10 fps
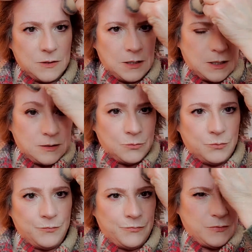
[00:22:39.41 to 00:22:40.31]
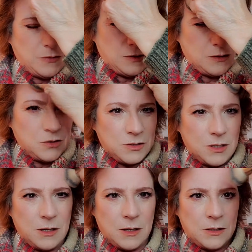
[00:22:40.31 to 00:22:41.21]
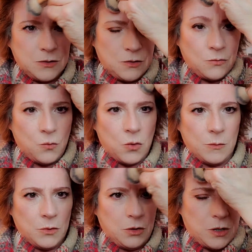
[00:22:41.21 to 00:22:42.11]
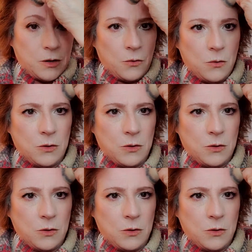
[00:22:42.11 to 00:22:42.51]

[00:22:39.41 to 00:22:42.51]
nice warm glow